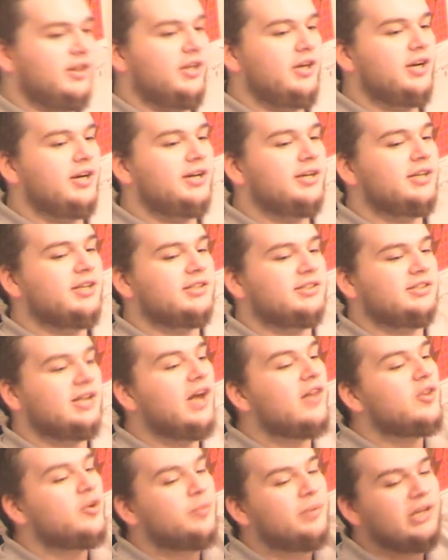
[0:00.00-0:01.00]
I learned, because
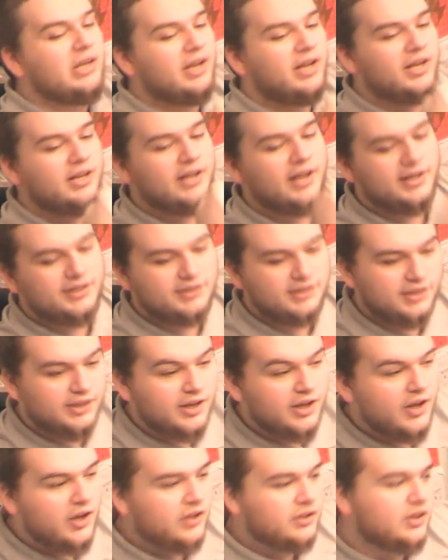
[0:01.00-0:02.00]
now they're being
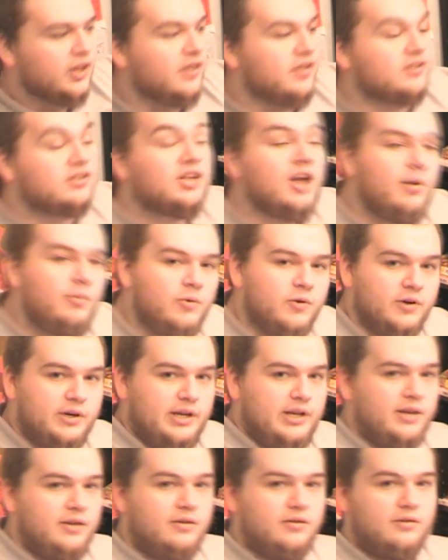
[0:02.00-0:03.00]
connected to the
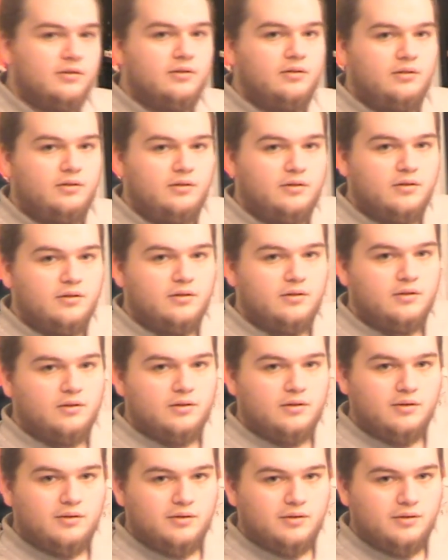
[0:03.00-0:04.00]
summary.
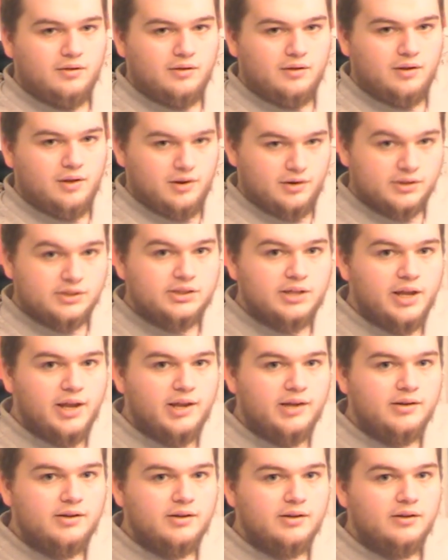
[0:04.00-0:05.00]
You
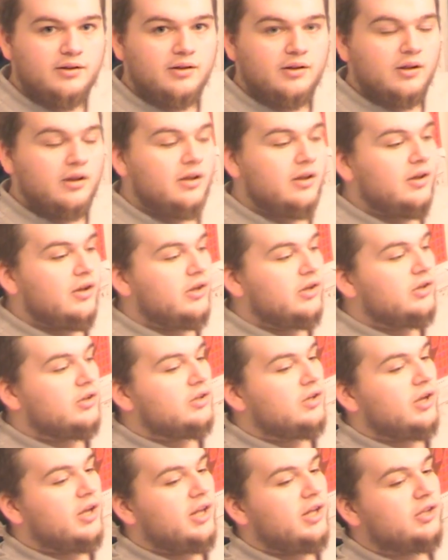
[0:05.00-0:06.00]
understand?
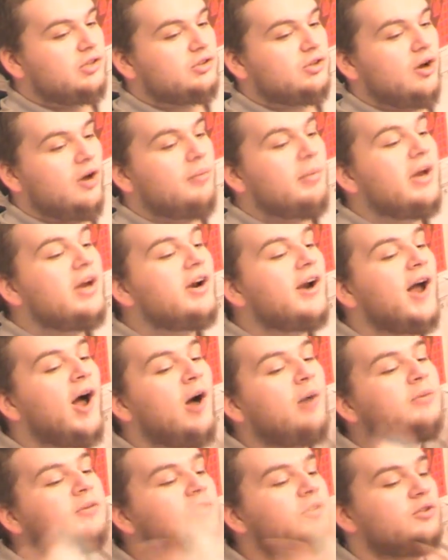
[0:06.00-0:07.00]
So it better
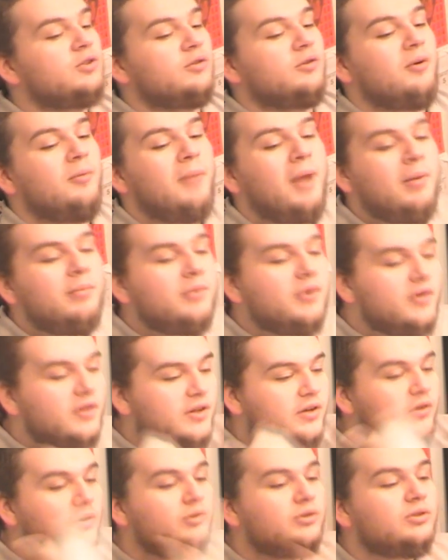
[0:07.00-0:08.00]
helps you to
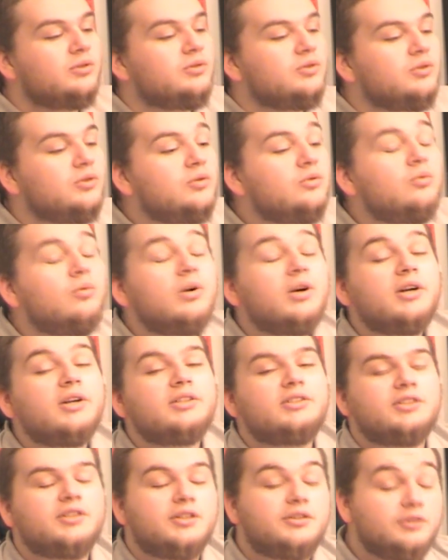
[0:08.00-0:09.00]
remember the new
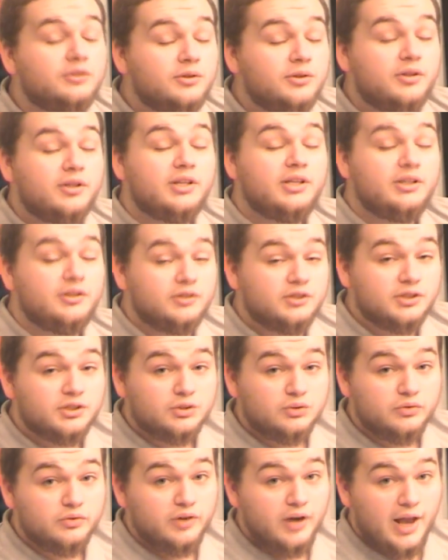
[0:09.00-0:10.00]
words and the new thing you
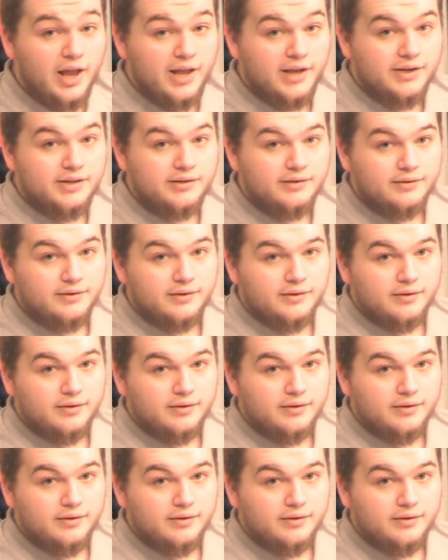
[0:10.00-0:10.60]
just read.